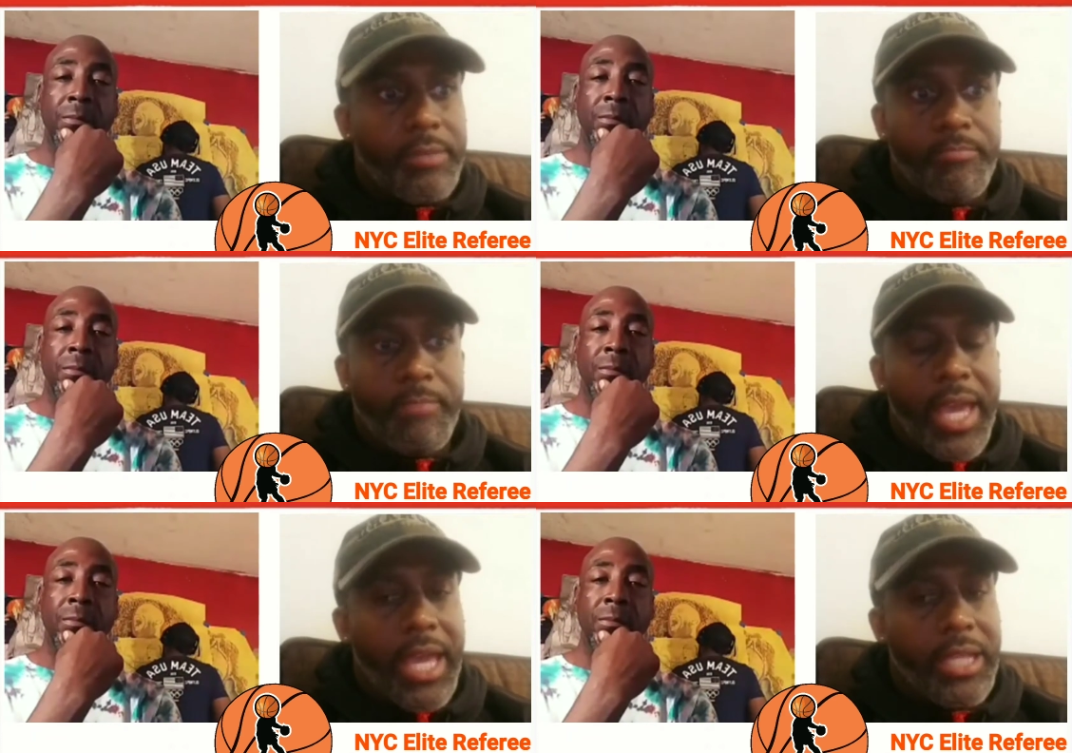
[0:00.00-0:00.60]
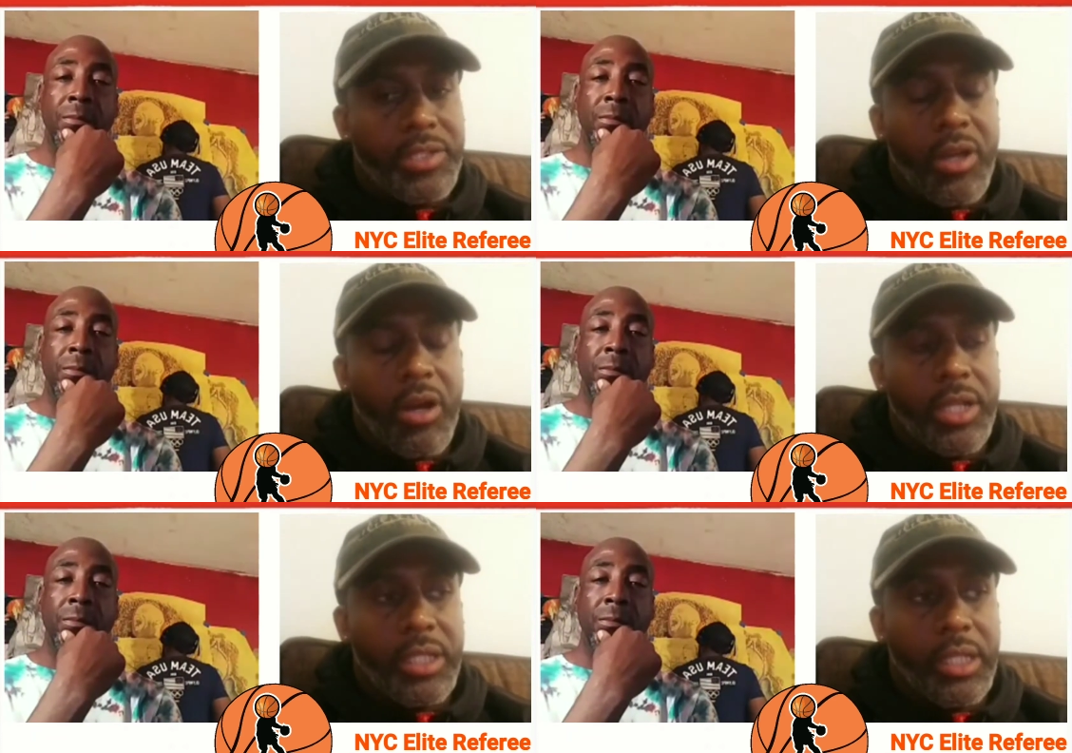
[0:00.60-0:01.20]
Speaker 1: man, it's
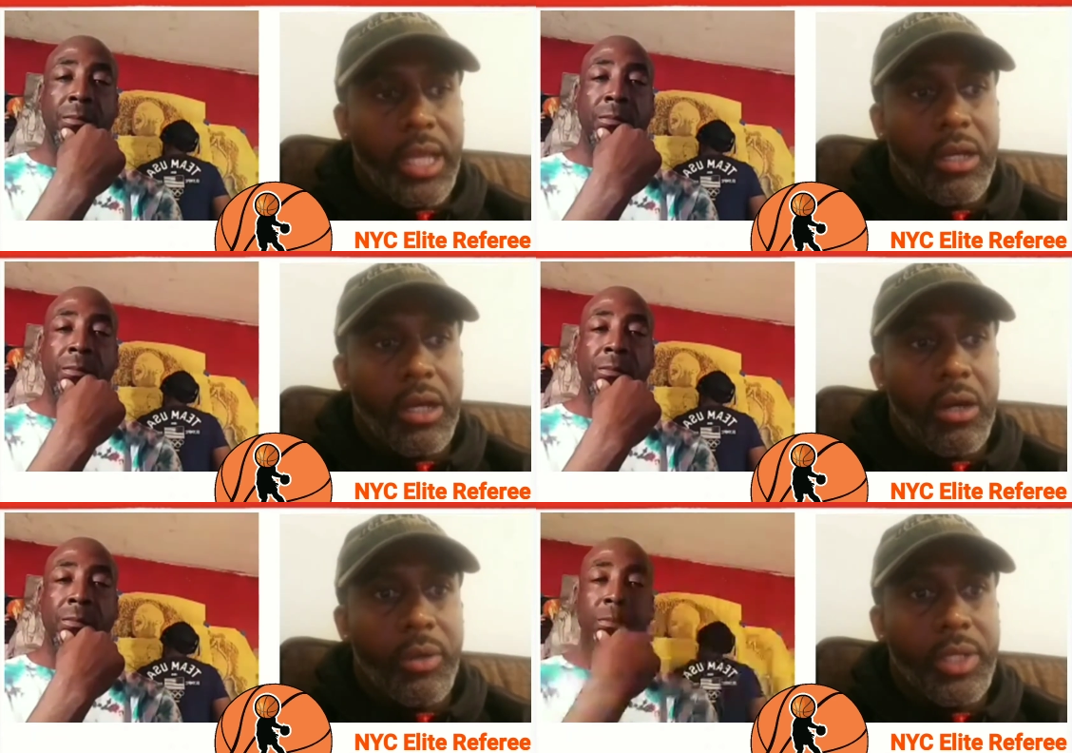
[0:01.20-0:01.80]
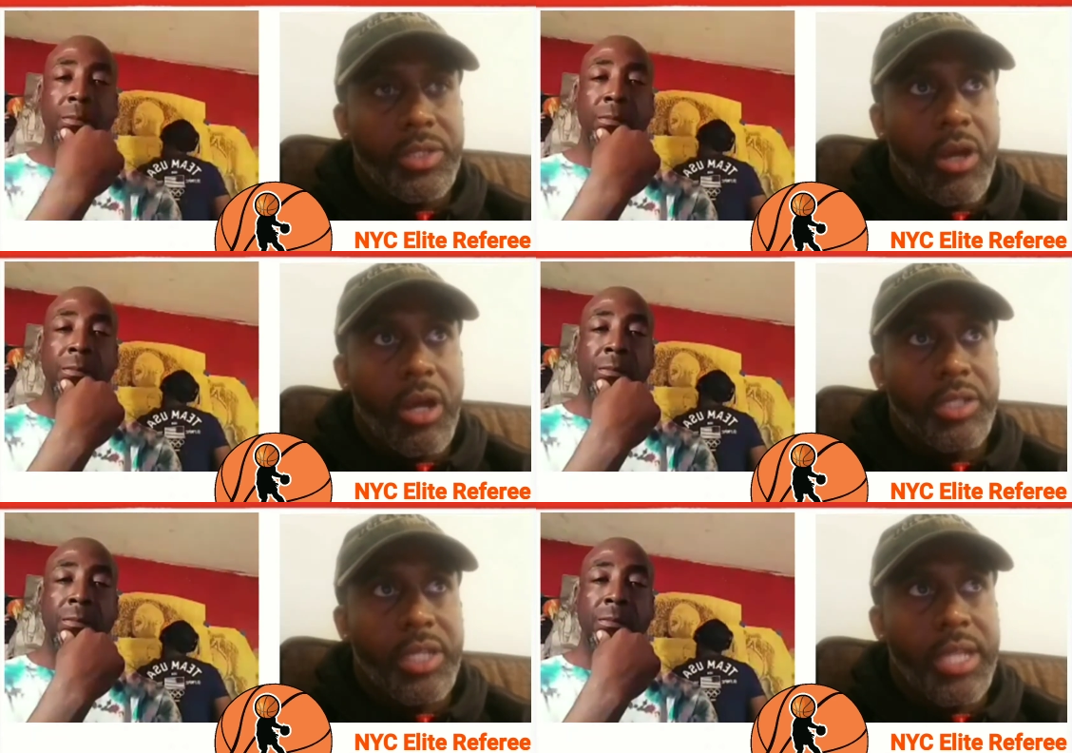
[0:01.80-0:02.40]
hard to let go, and it's
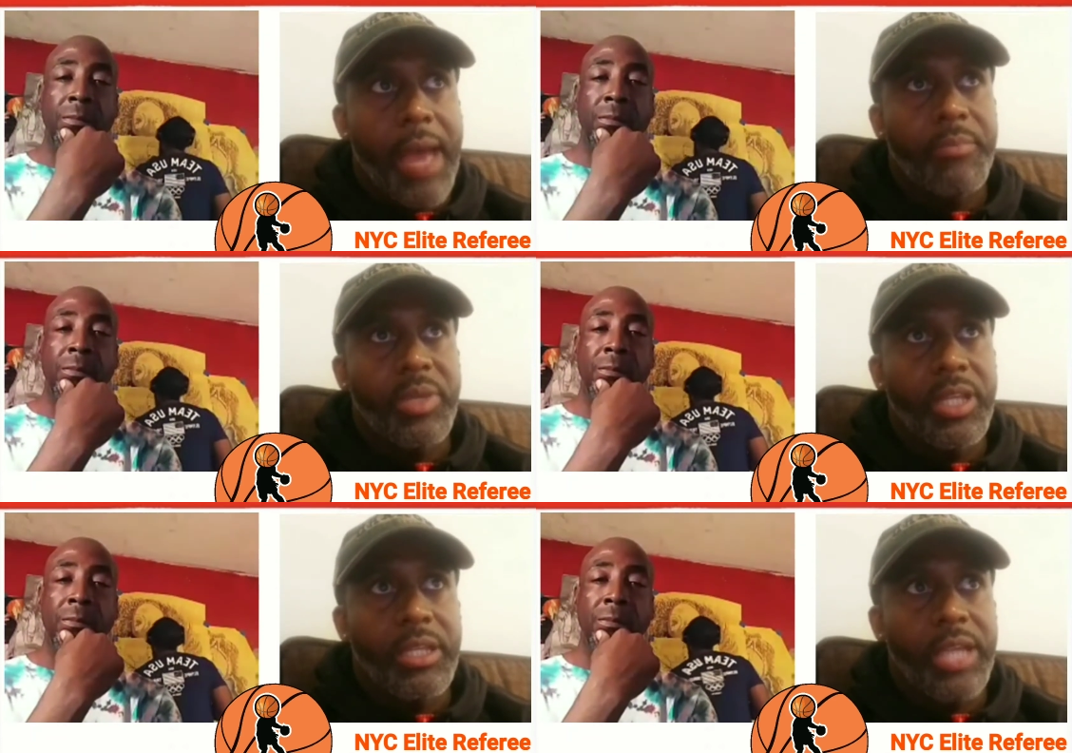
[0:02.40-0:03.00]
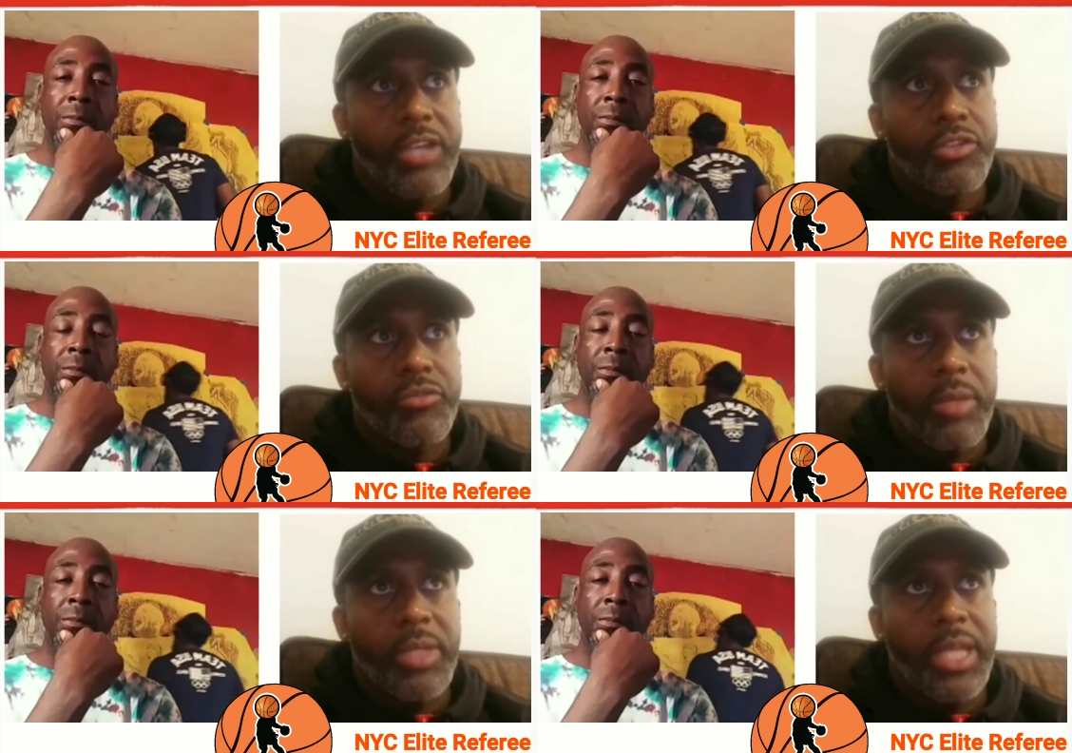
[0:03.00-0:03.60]
hard to not be
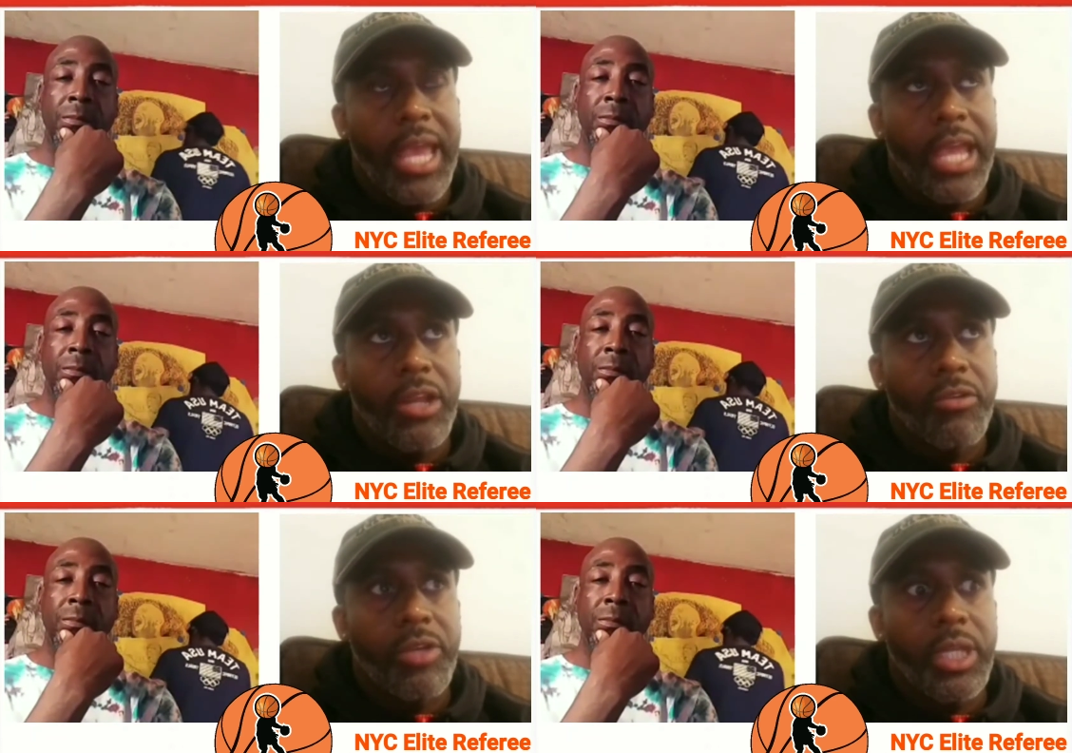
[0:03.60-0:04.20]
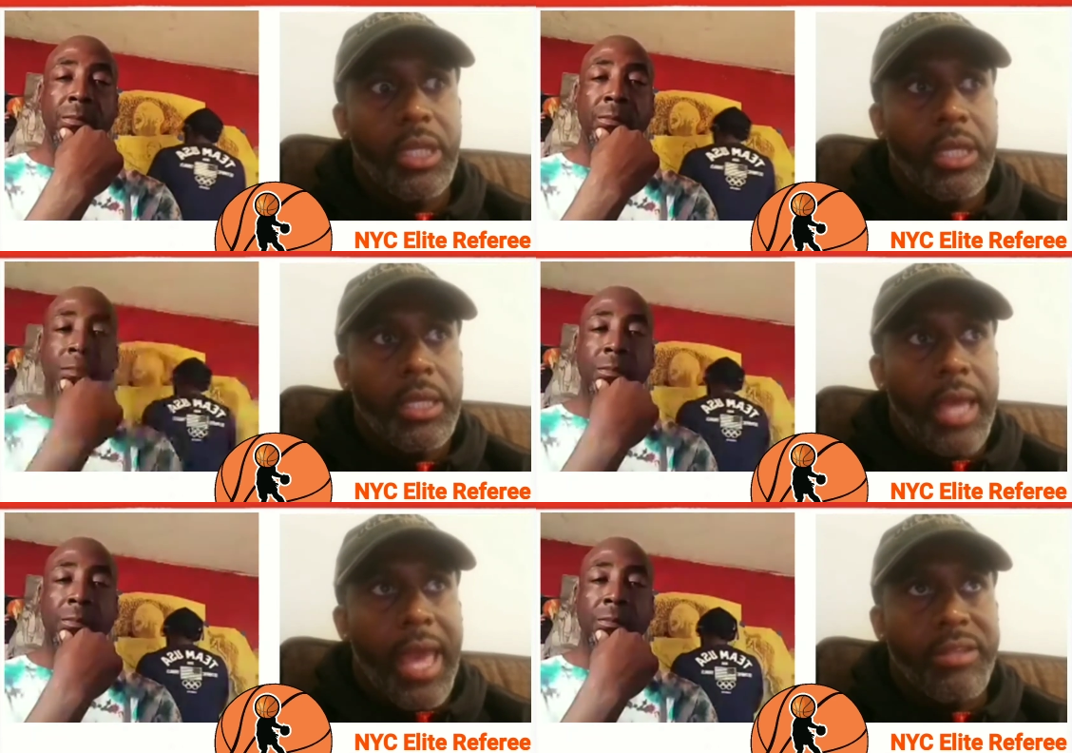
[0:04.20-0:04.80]
extremely angry
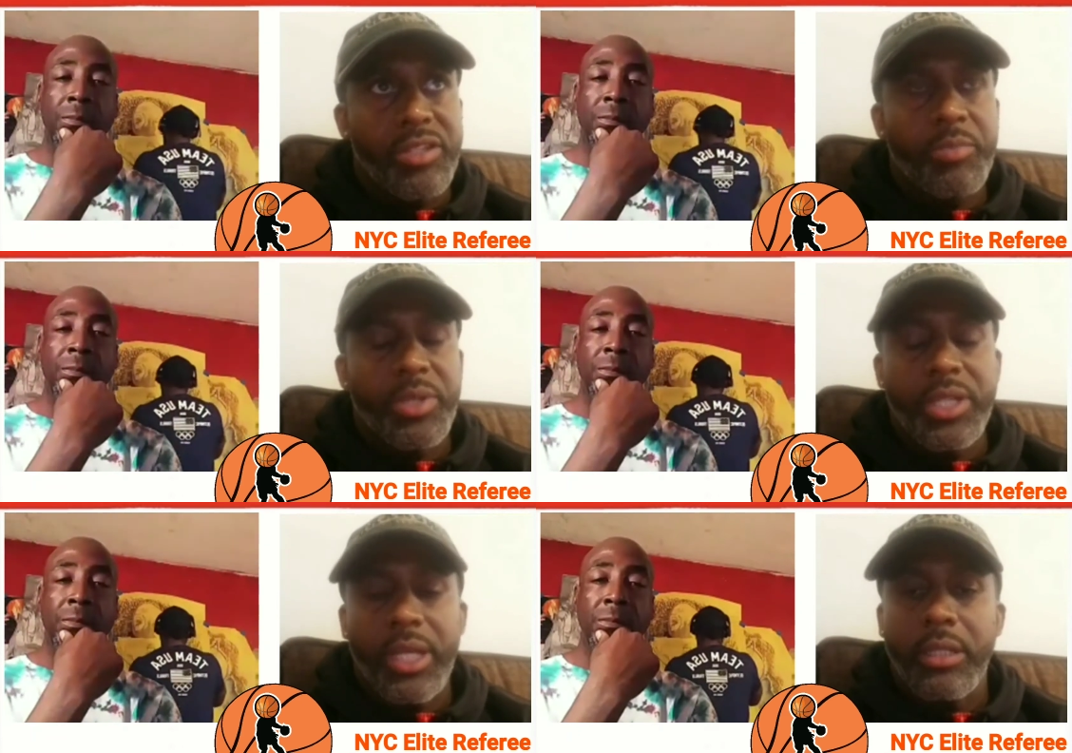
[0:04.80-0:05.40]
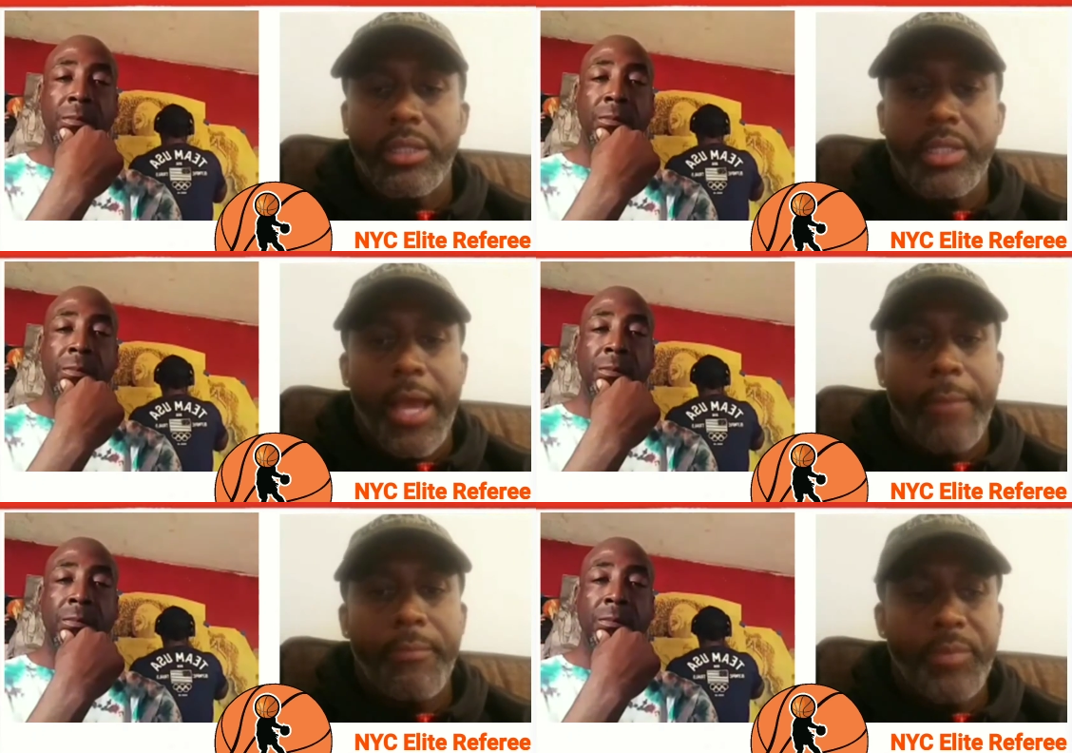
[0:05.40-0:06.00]
at this particular
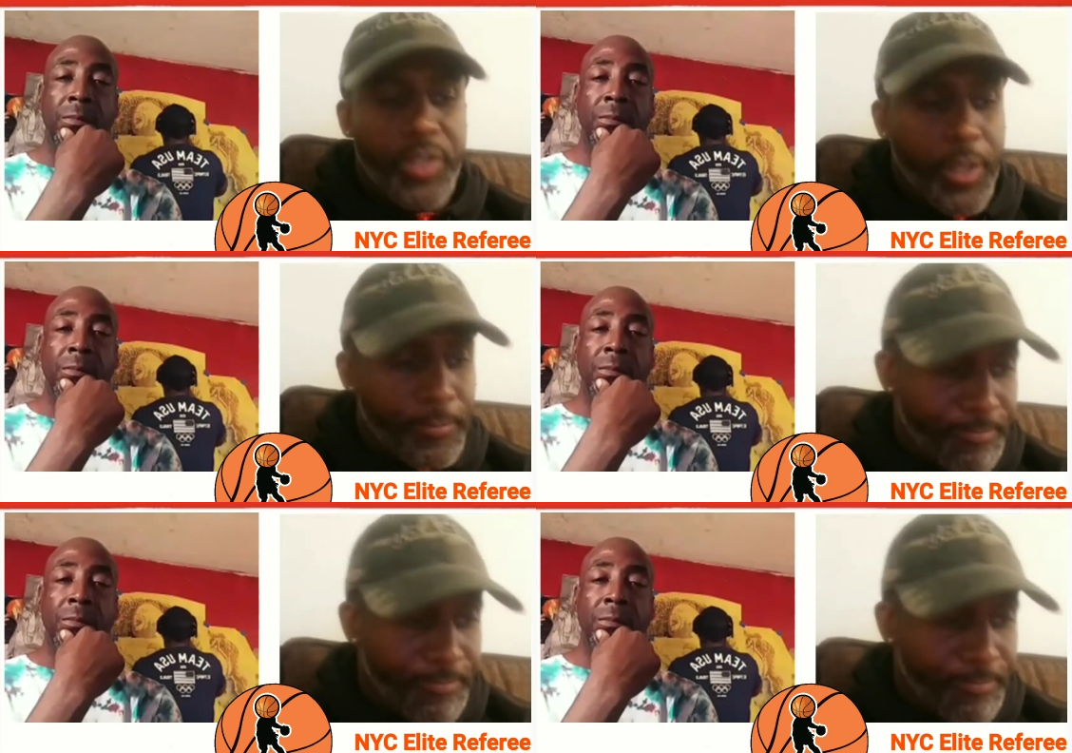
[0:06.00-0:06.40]
time. So